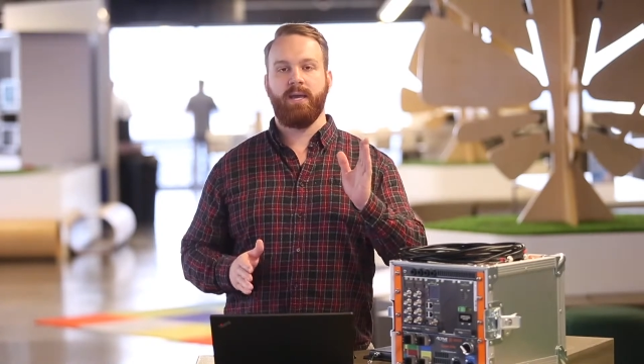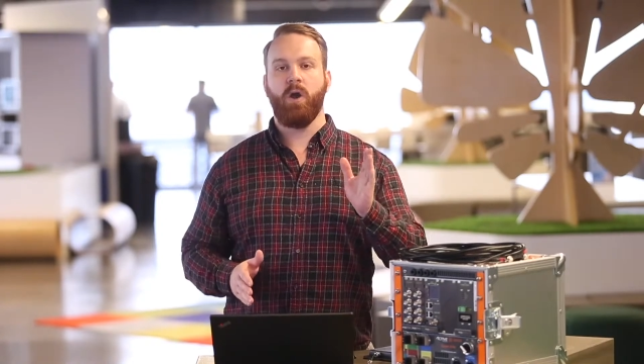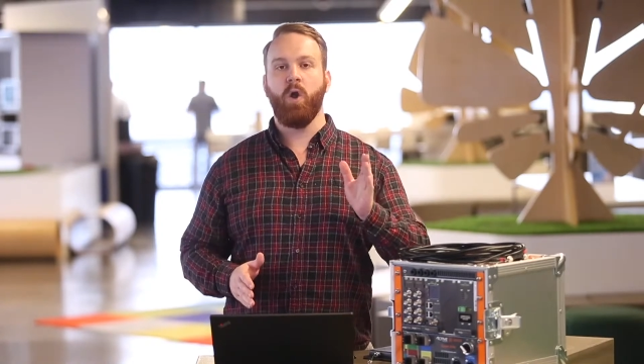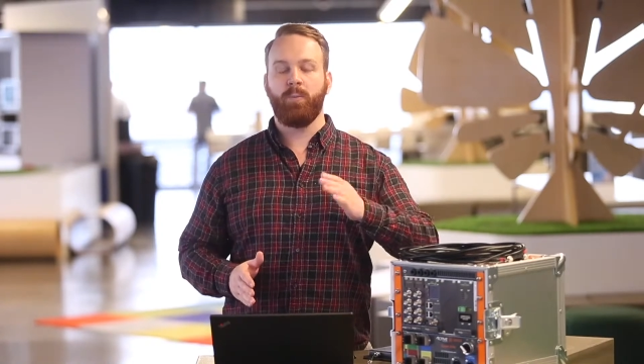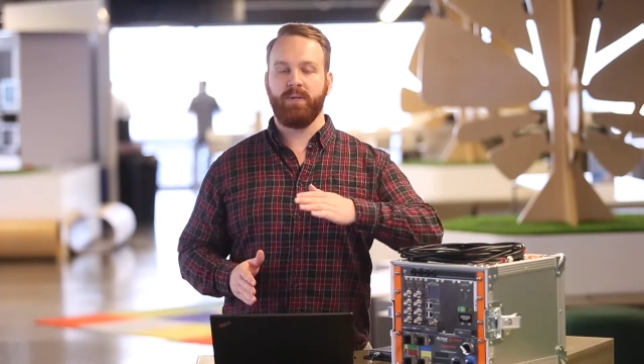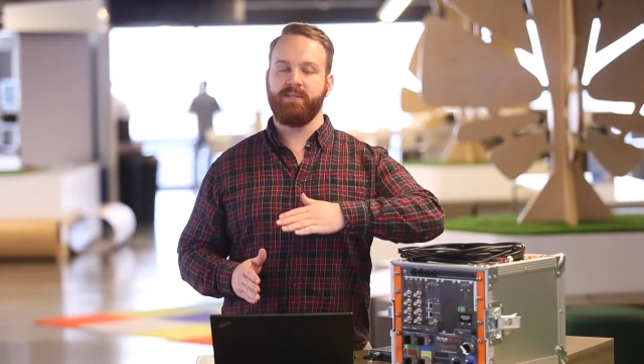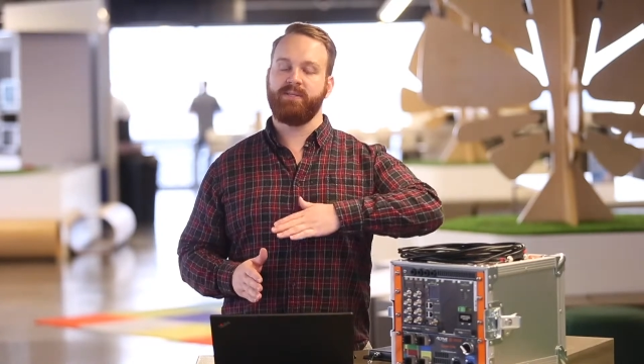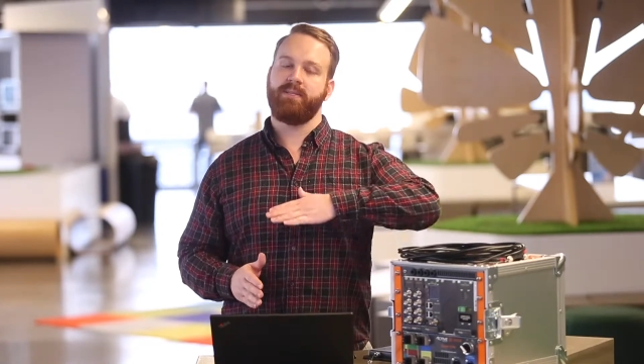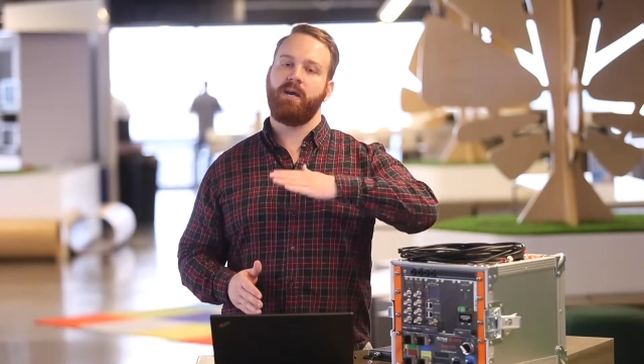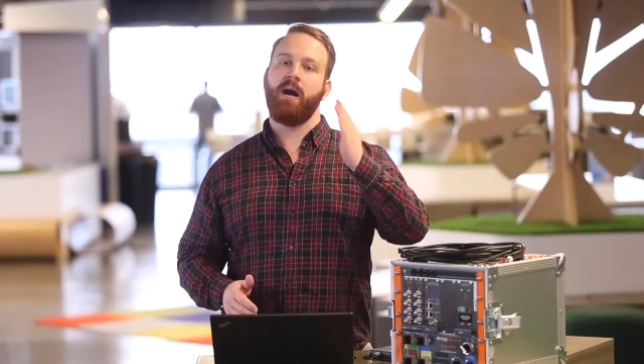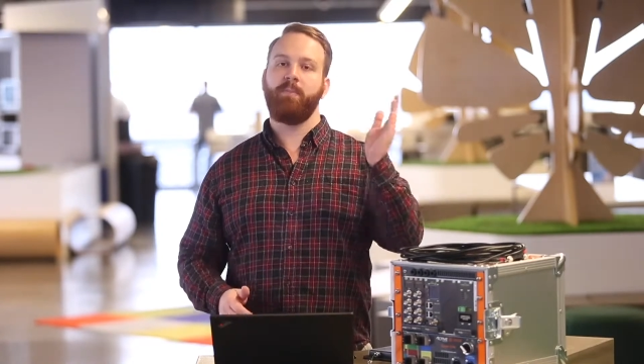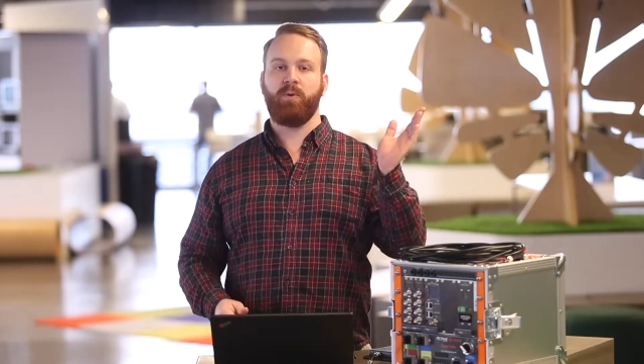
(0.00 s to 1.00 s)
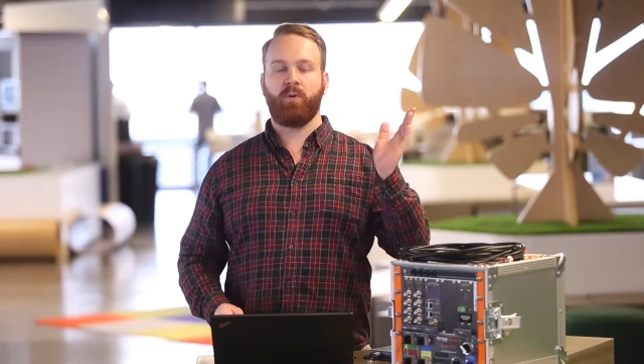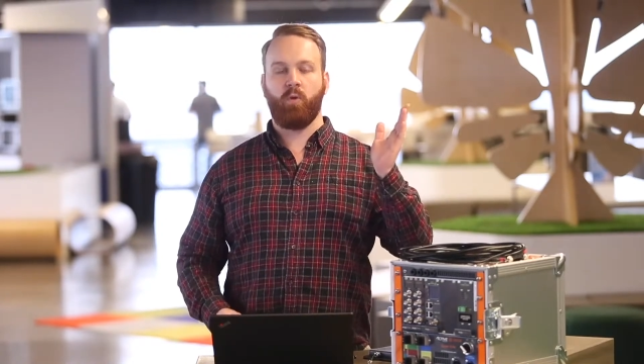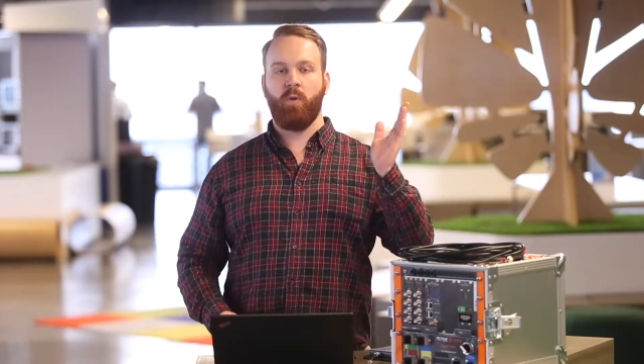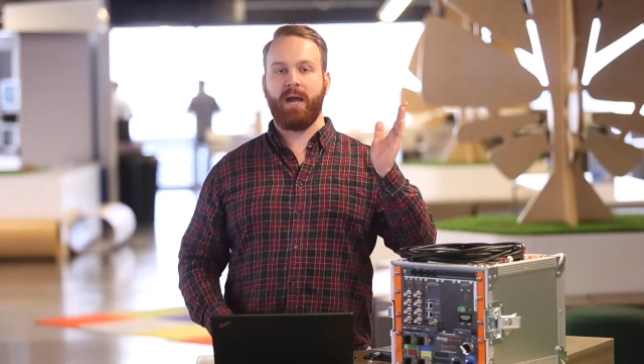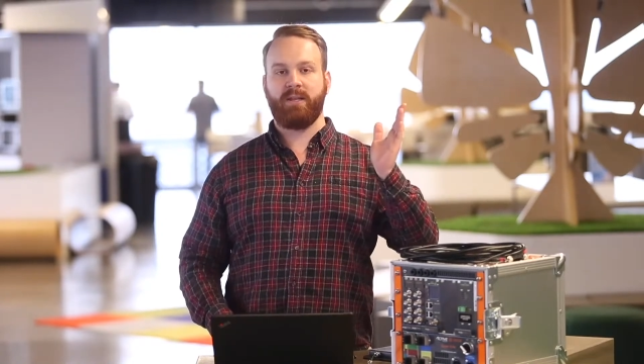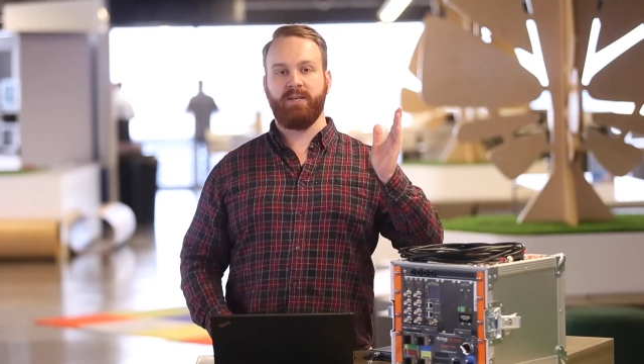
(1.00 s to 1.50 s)
opens up
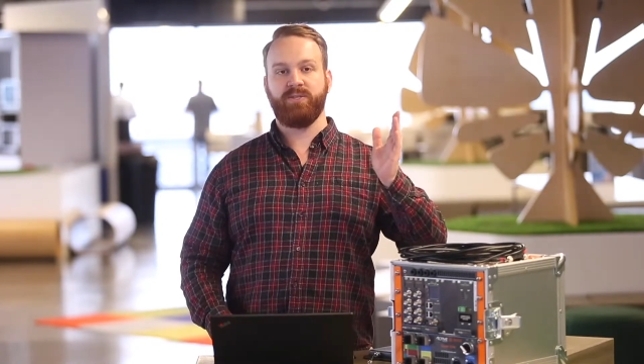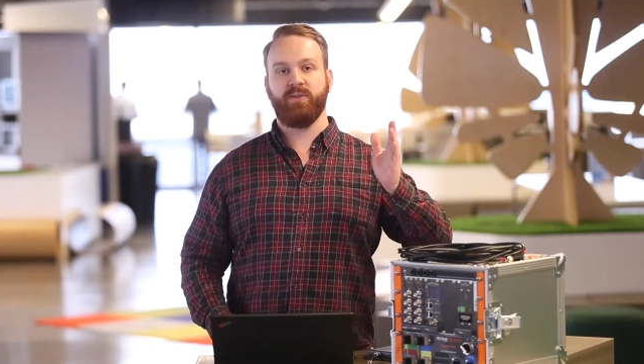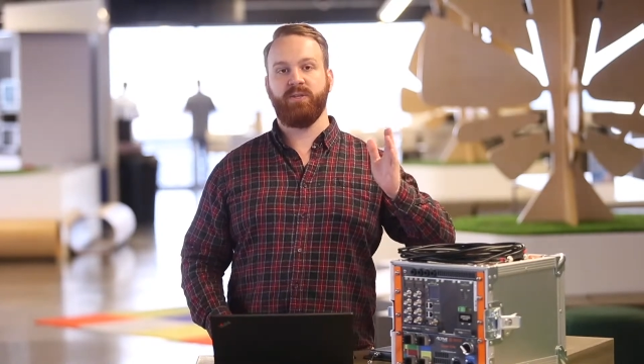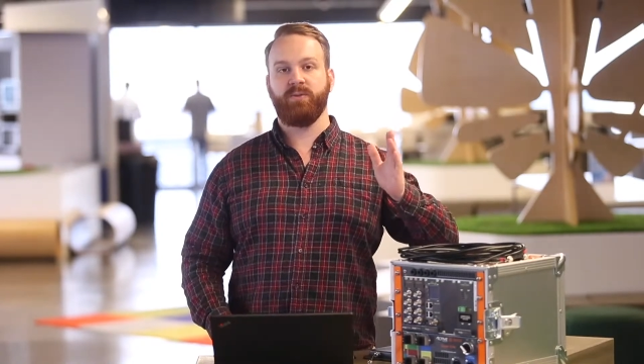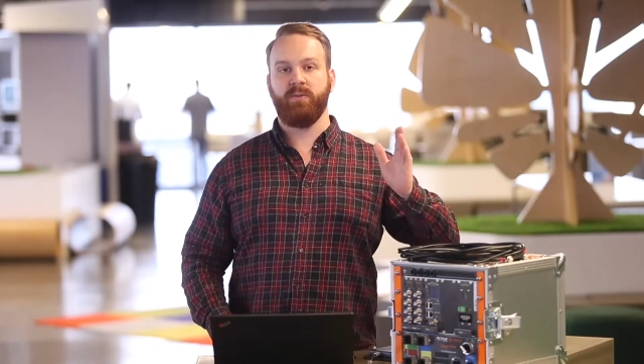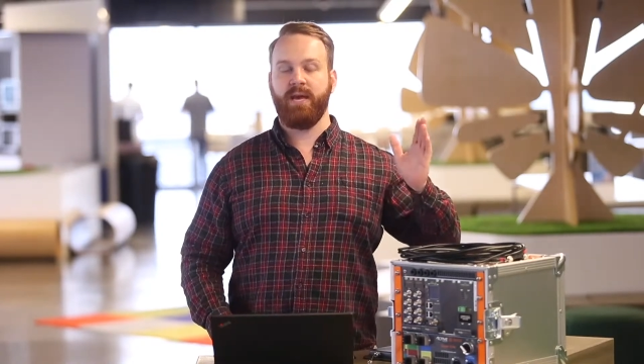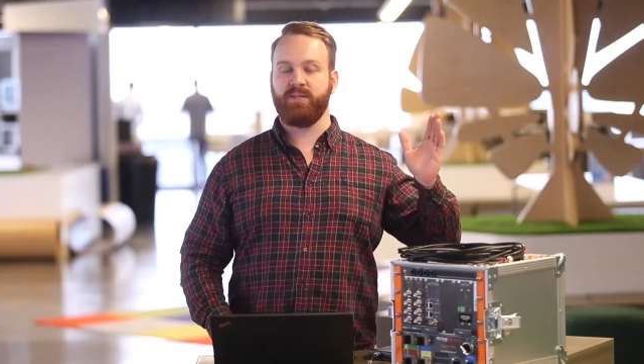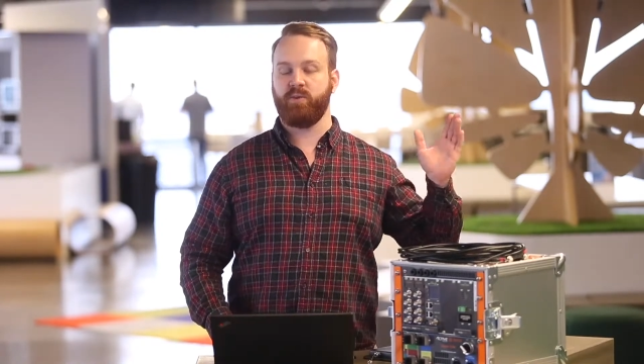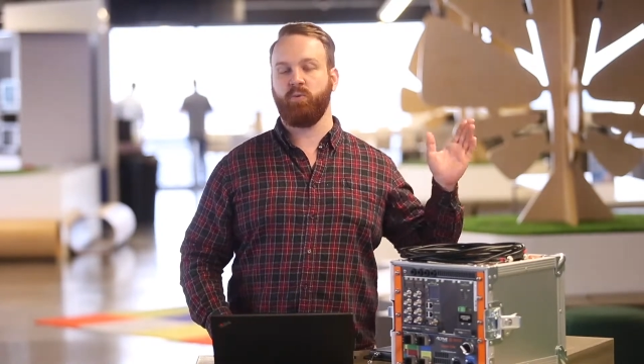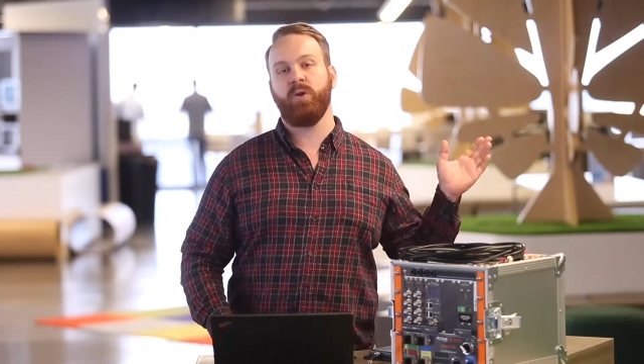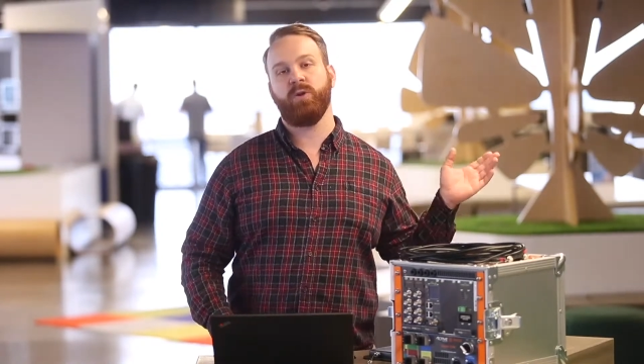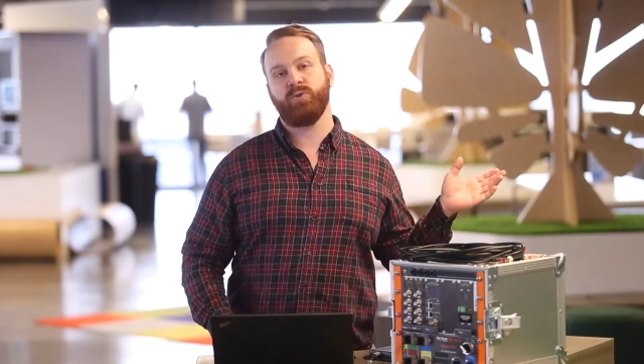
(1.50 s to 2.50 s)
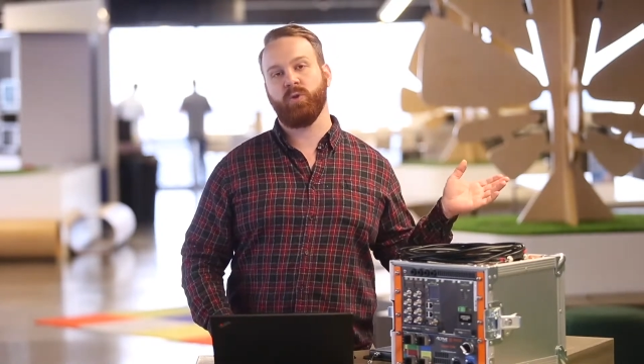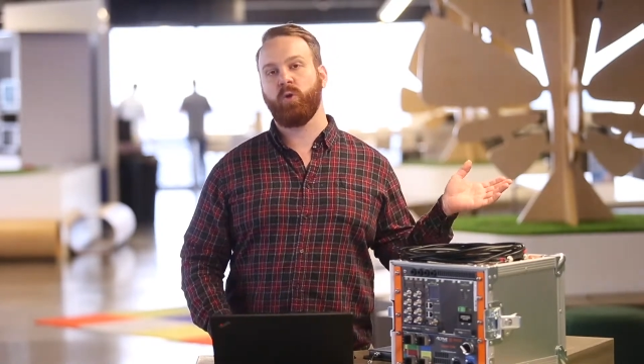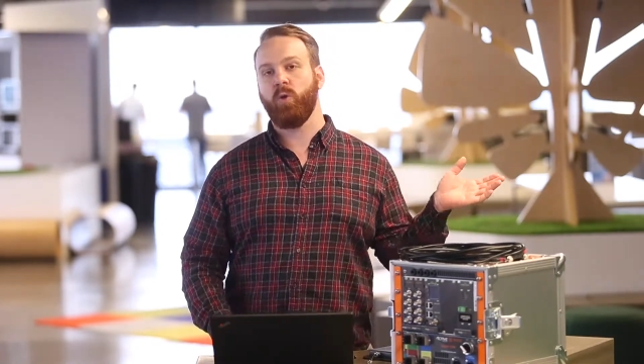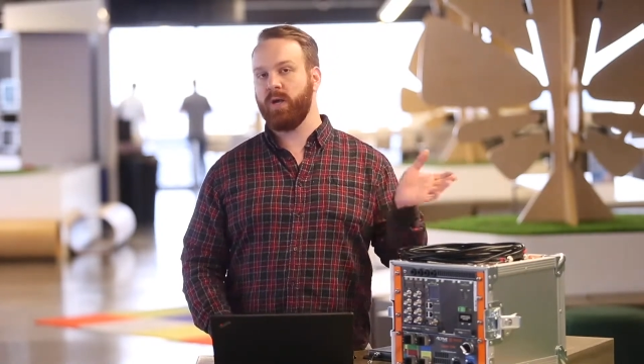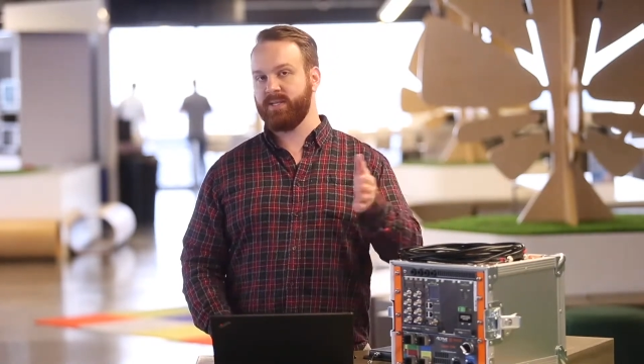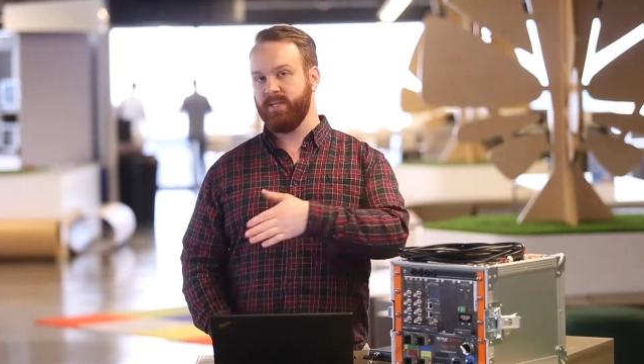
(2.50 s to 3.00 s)
correctly so that as the runners are
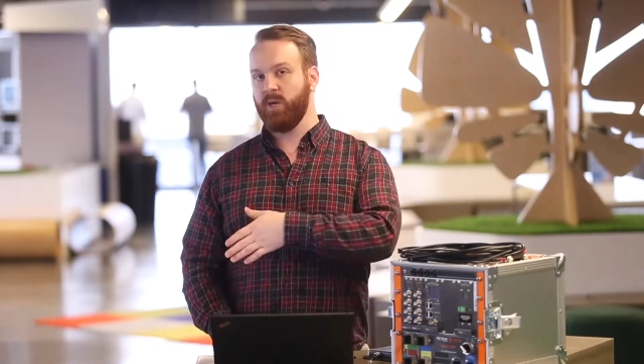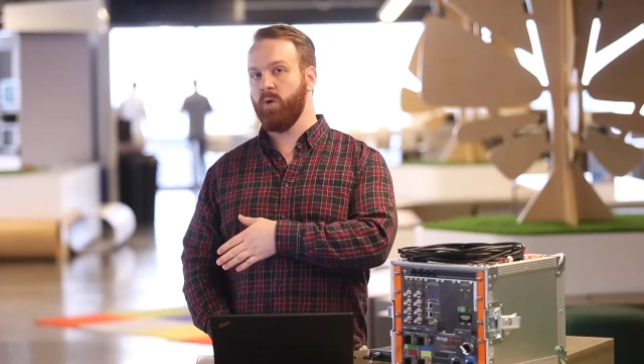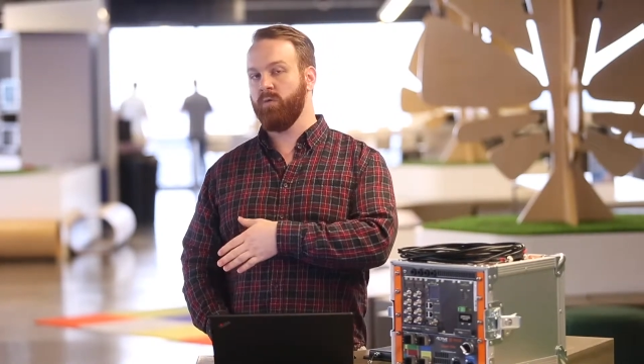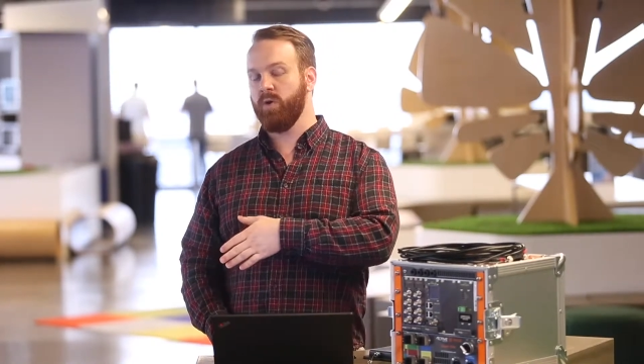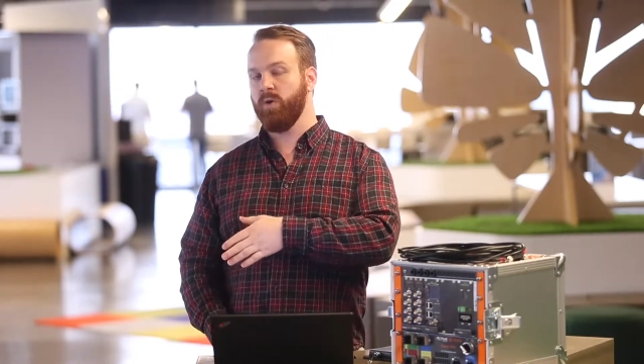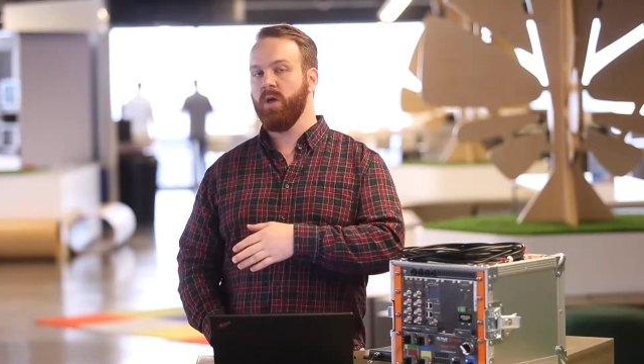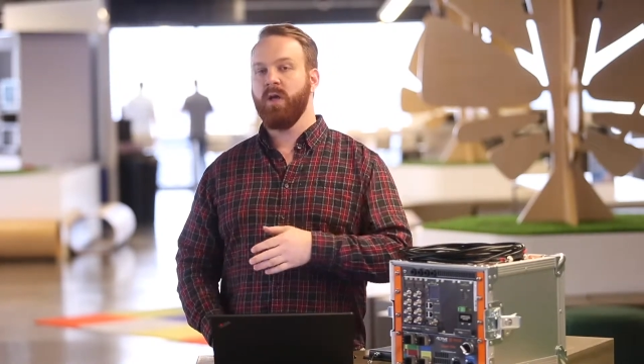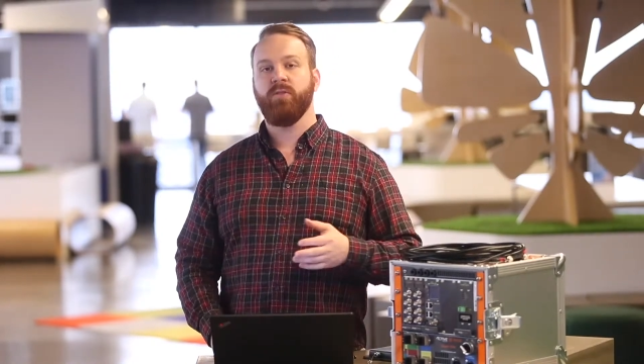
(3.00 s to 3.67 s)
crossing over,